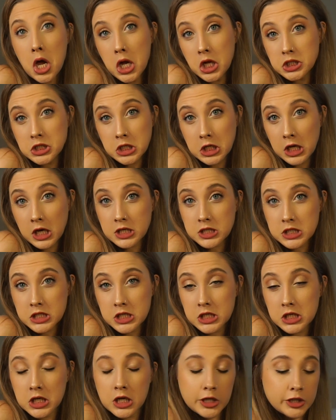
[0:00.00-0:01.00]
It's
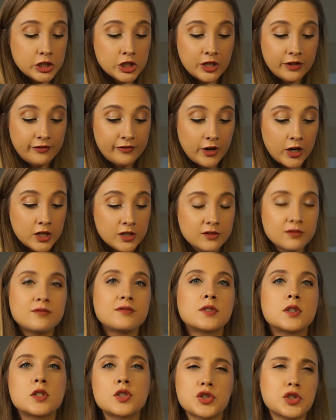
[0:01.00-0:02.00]
glossy. She fun.
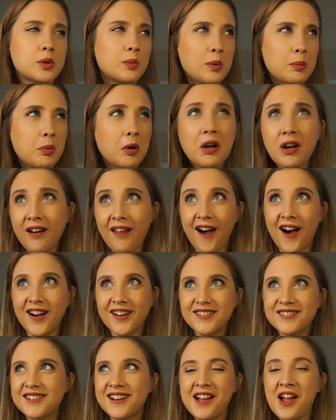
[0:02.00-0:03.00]
Should we put it
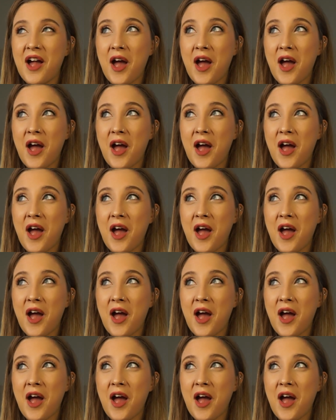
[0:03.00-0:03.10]
on?